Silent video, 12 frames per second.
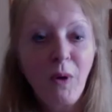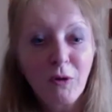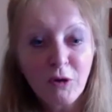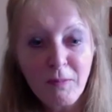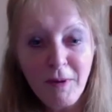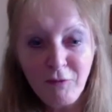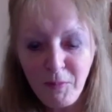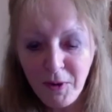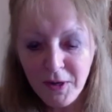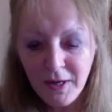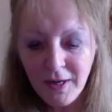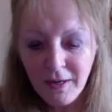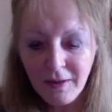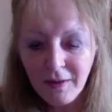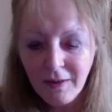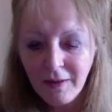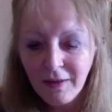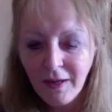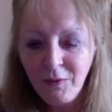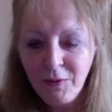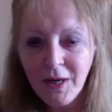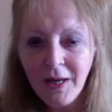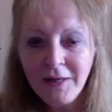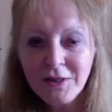Welcome, everybody. I
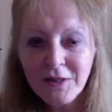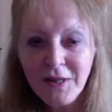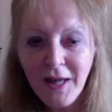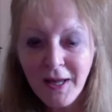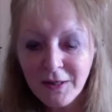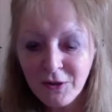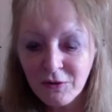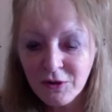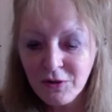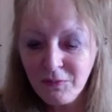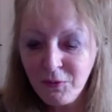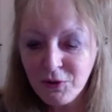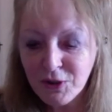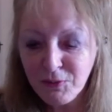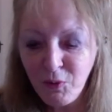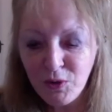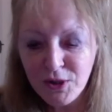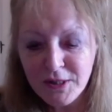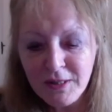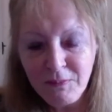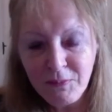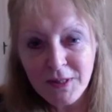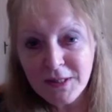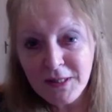would like to thank Dr. Bruce
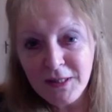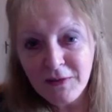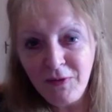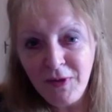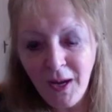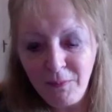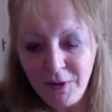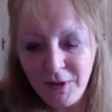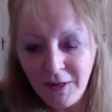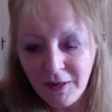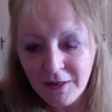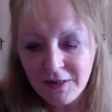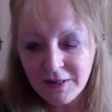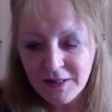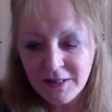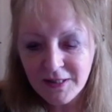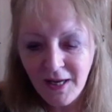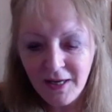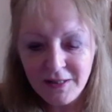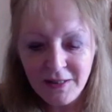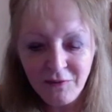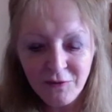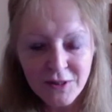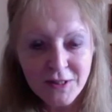Swanson, President of the Aberdeen Artist
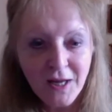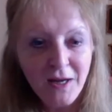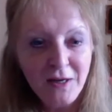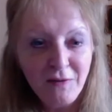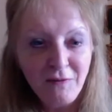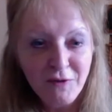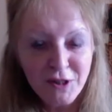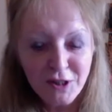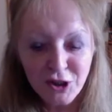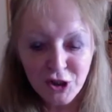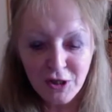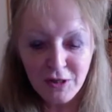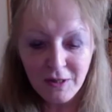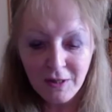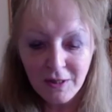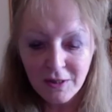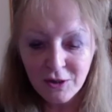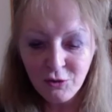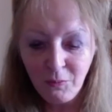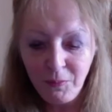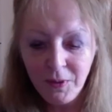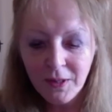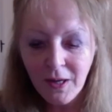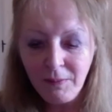Society, for his kind invitation to
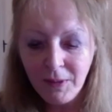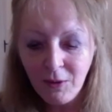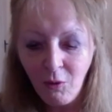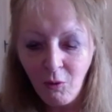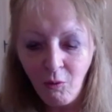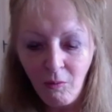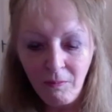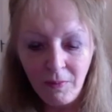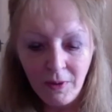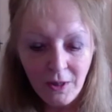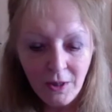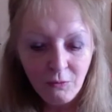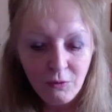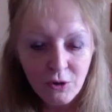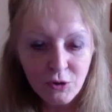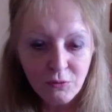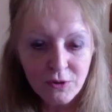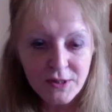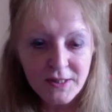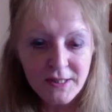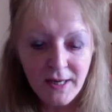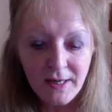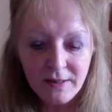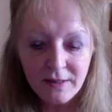open Coming Home, which was
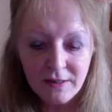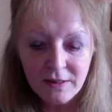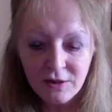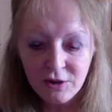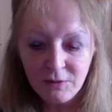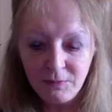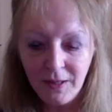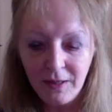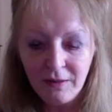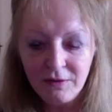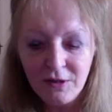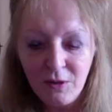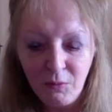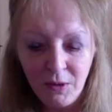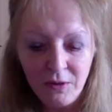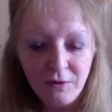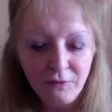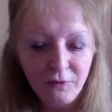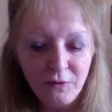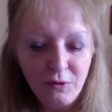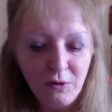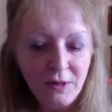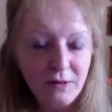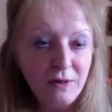intended to be held in the wonderful,
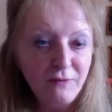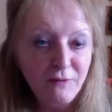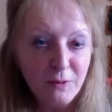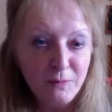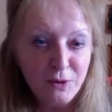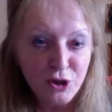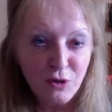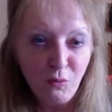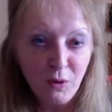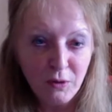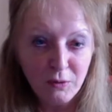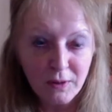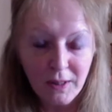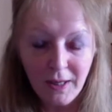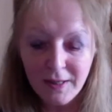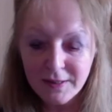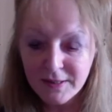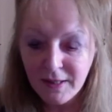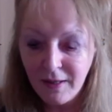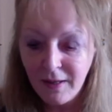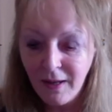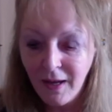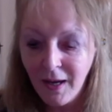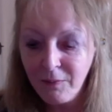newly refurbished and world-class
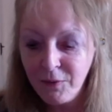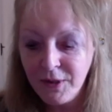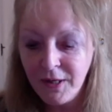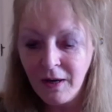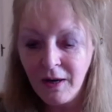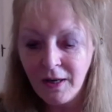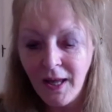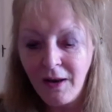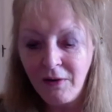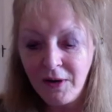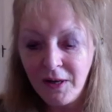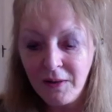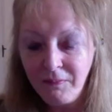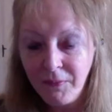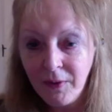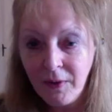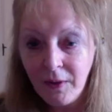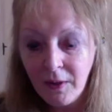Aberdeen Art Gallery.